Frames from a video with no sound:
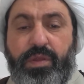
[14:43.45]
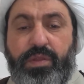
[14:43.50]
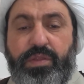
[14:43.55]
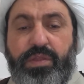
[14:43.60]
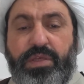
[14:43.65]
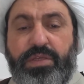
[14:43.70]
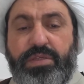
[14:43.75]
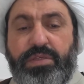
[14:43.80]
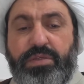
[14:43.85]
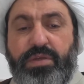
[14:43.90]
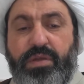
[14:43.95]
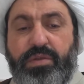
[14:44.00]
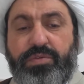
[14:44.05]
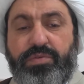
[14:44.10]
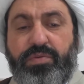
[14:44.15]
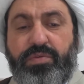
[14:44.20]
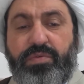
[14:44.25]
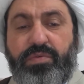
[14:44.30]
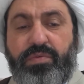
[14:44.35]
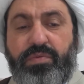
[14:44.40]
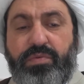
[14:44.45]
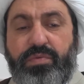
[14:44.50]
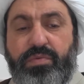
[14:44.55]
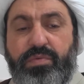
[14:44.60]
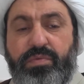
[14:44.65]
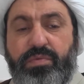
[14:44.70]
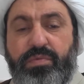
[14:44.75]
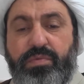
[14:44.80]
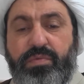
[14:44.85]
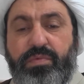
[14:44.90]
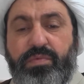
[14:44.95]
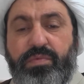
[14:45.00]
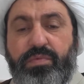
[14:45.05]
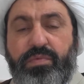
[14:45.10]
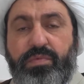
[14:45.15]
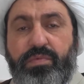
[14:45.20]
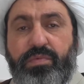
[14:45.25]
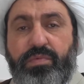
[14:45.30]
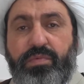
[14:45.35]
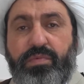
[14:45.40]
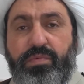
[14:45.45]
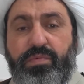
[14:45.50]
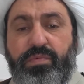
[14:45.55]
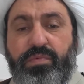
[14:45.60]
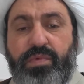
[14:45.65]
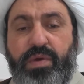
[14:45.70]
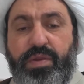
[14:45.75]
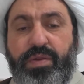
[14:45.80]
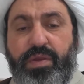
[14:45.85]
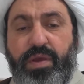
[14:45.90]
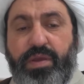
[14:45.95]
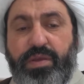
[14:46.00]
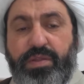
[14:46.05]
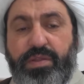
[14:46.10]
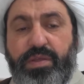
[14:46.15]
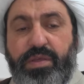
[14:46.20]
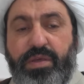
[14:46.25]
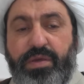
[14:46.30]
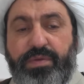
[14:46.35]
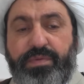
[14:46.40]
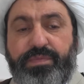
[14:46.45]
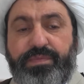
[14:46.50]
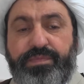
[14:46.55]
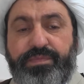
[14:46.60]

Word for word: This is also one idea.